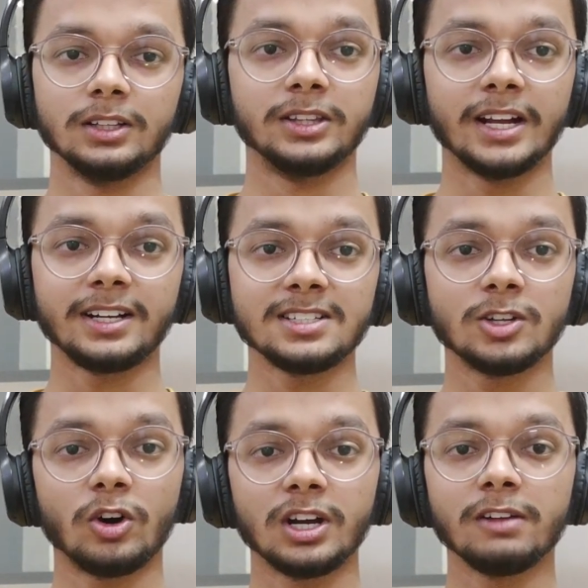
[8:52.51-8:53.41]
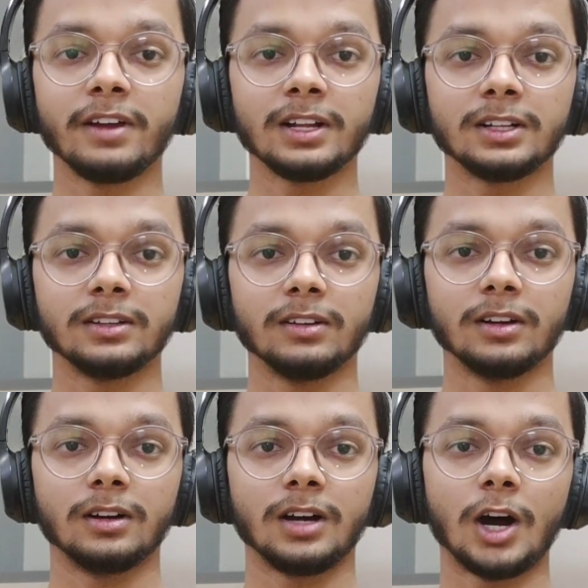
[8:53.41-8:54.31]
That is the only way
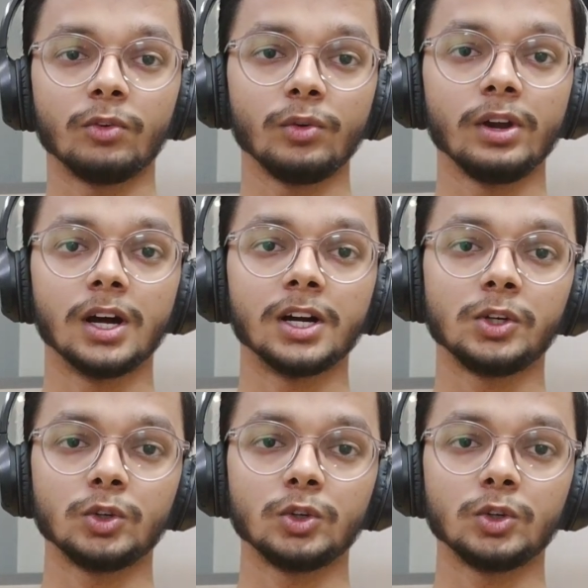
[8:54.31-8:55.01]
how you will learn